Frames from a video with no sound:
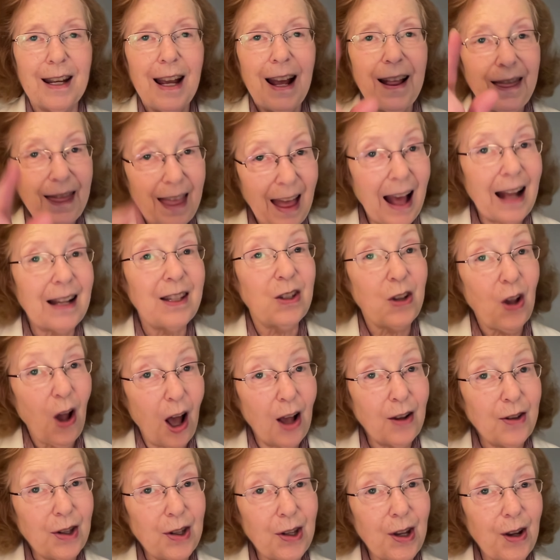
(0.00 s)
That's
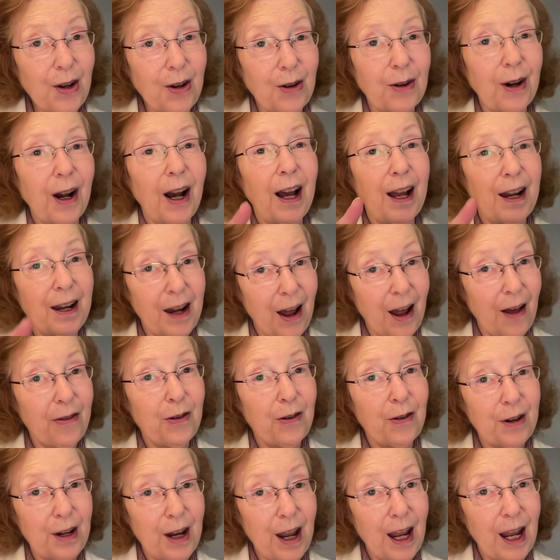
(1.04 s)
also another
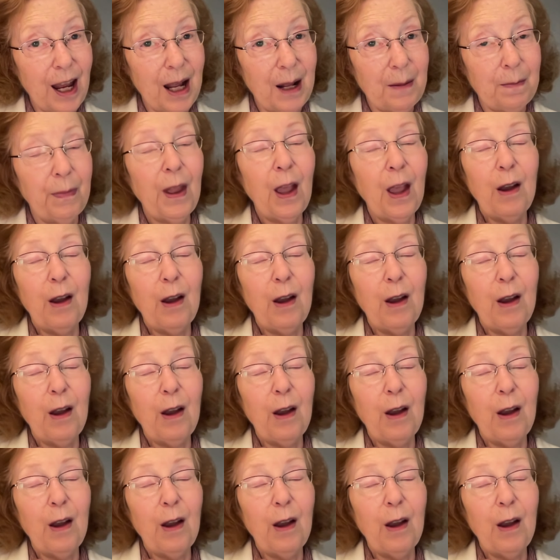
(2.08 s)
name